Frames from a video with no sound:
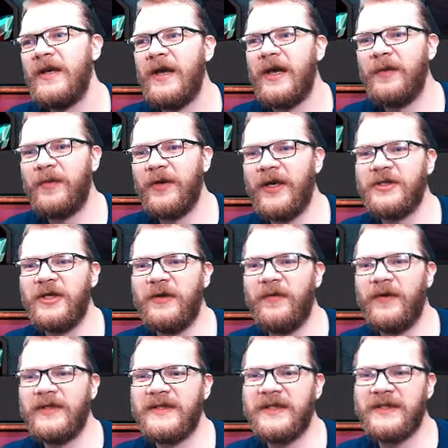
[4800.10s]
and potentially
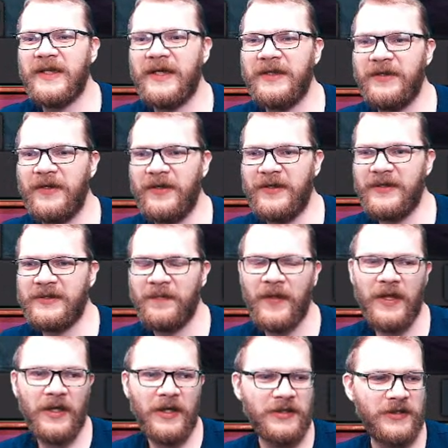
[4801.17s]
win $600.
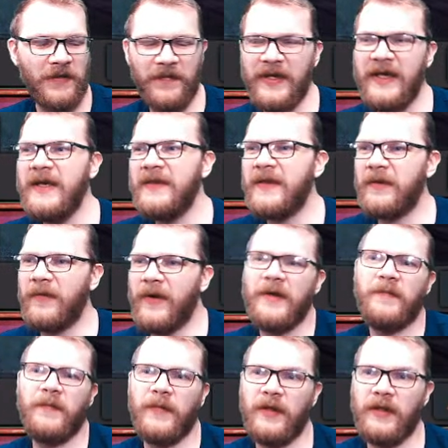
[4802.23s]
So either
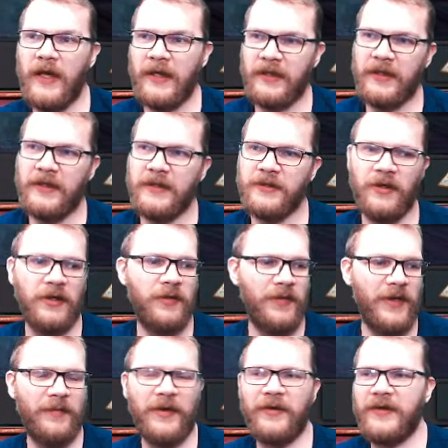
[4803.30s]
way, that is going to be
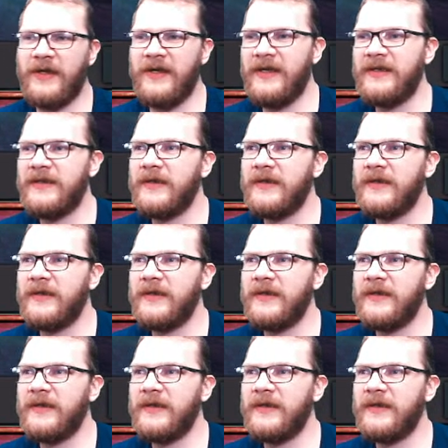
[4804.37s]
about it